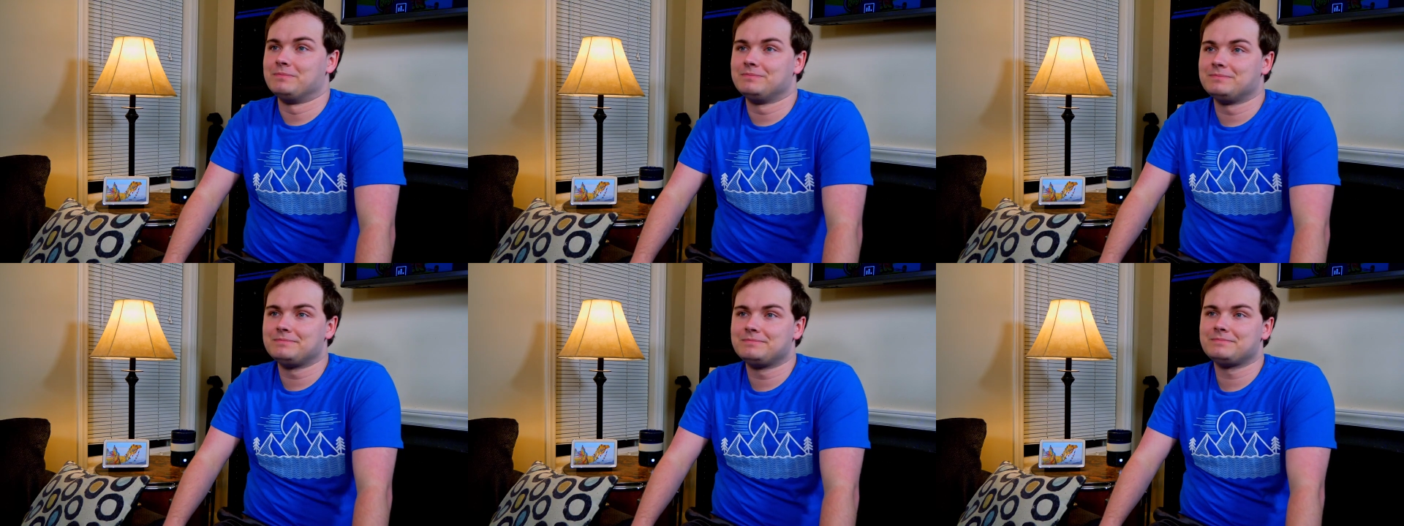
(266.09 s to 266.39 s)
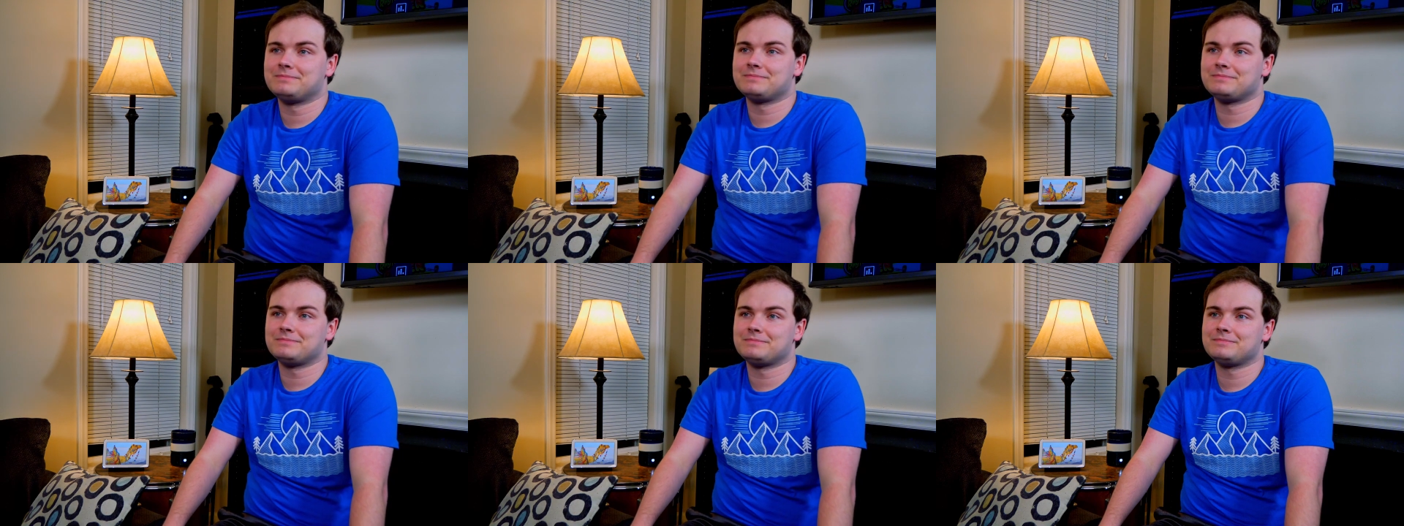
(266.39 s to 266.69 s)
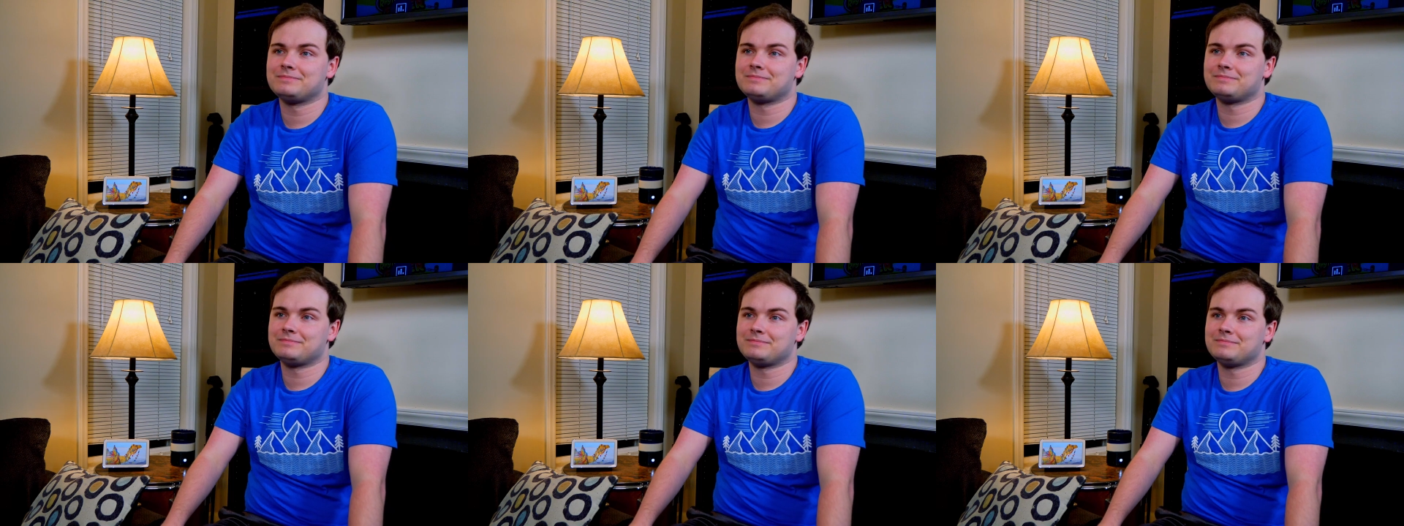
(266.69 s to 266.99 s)
So the
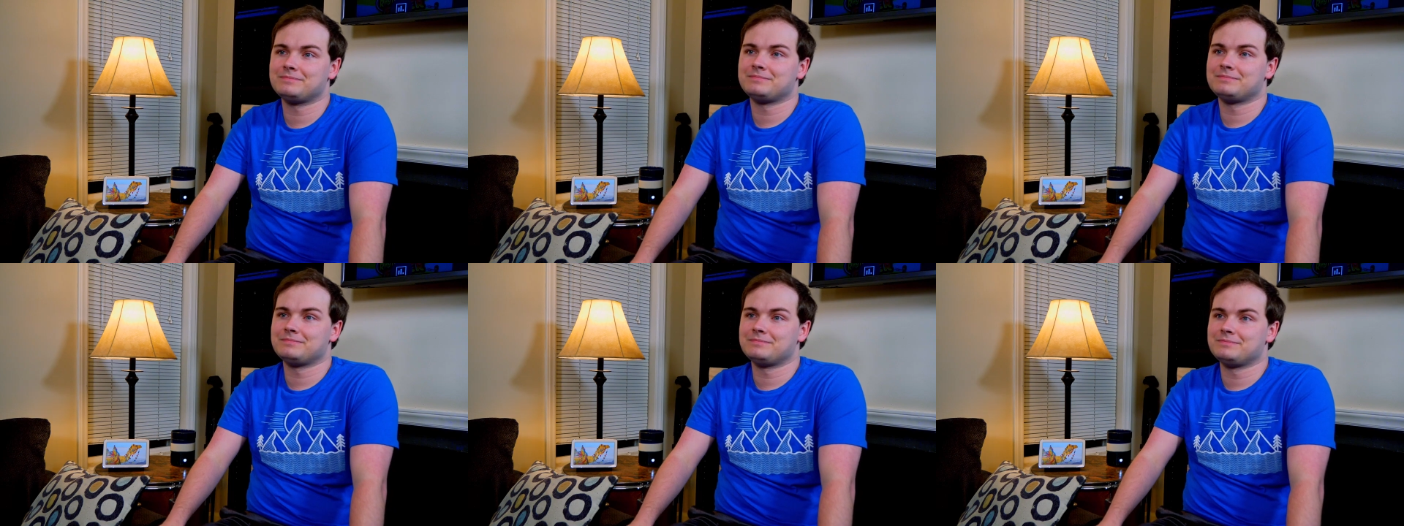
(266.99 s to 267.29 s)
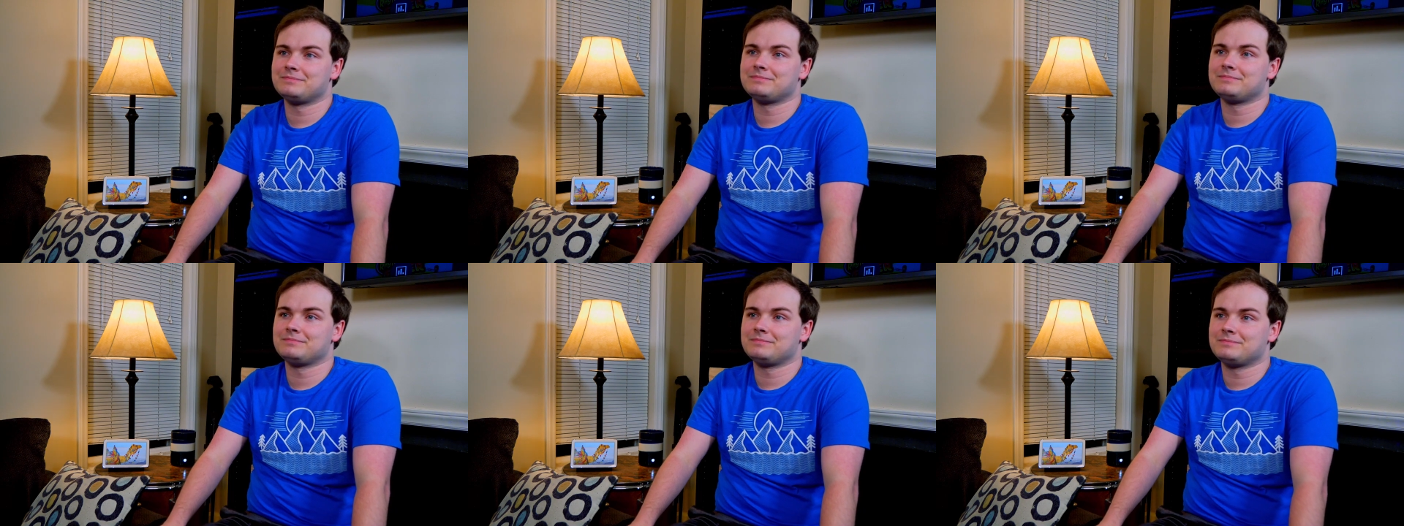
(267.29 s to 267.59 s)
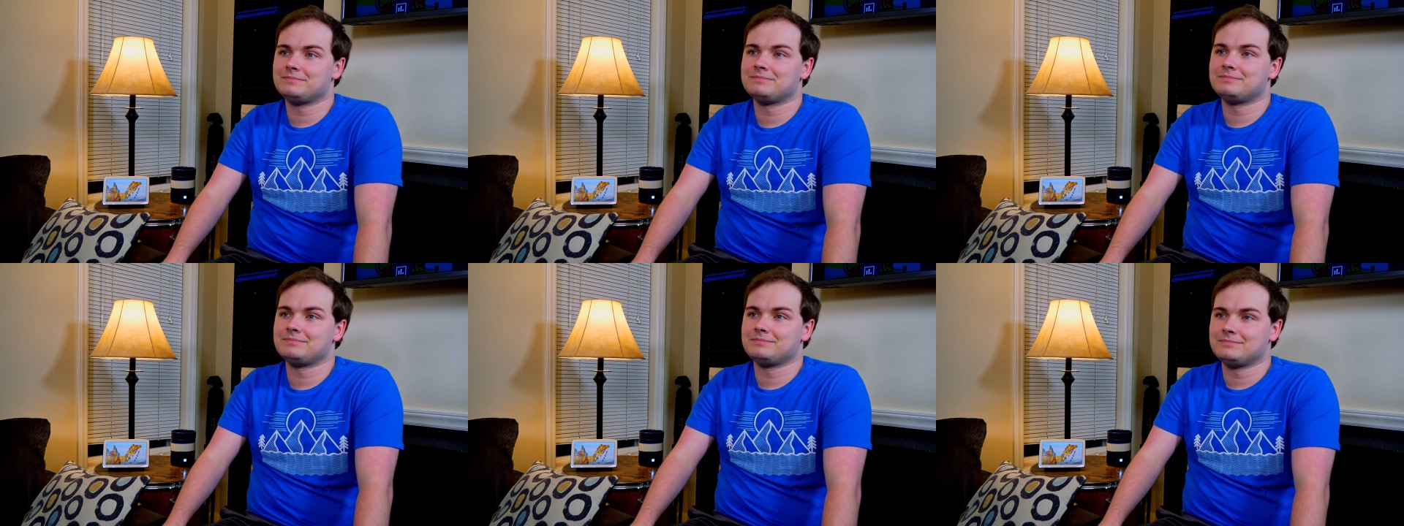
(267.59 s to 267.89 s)
letter B next. You
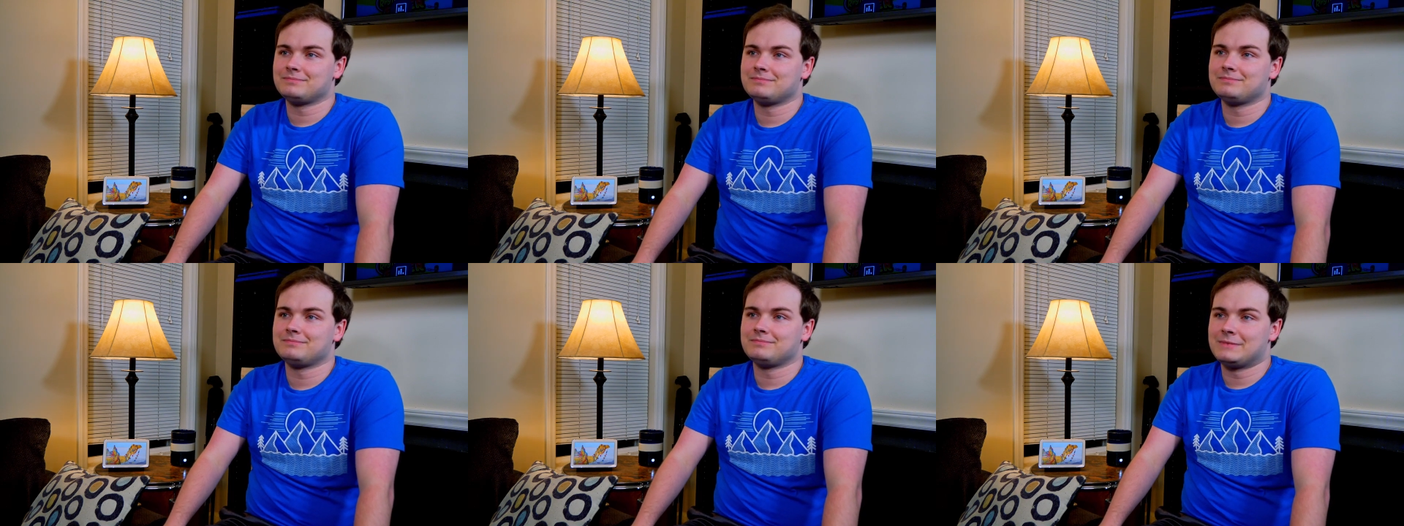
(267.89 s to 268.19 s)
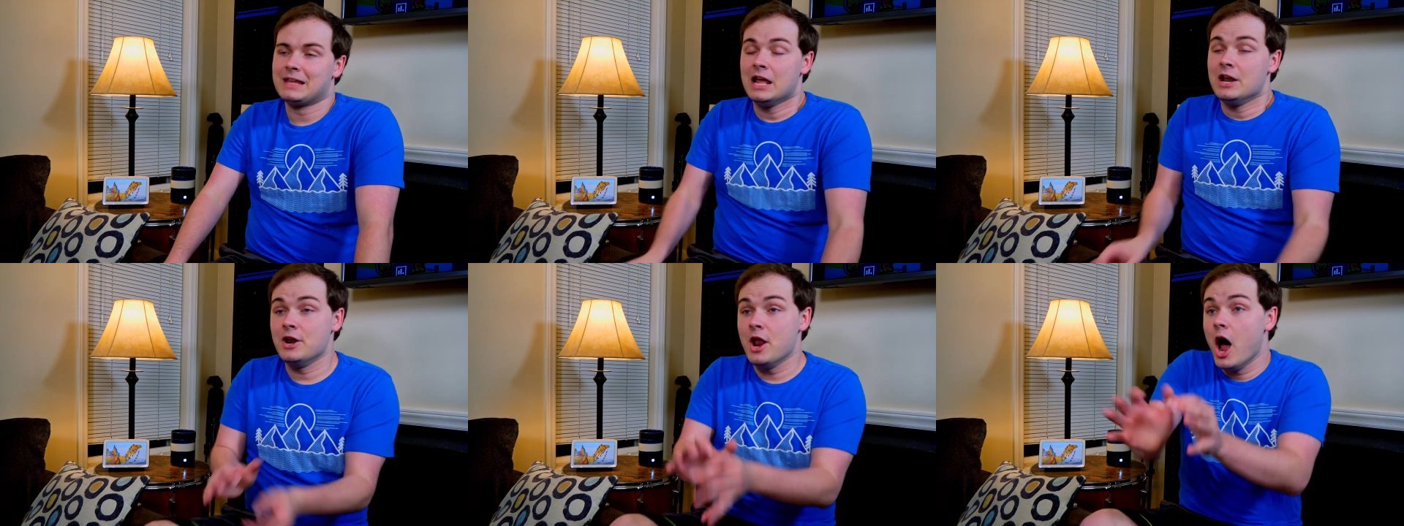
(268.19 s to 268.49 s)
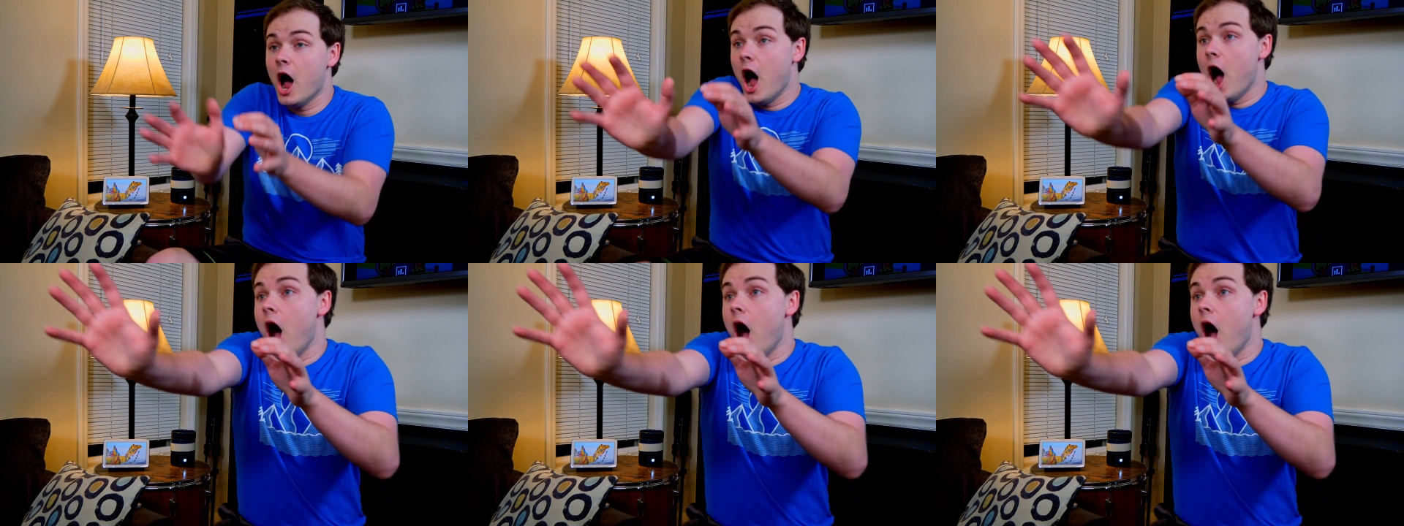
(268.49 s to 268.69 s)
know you should do books no!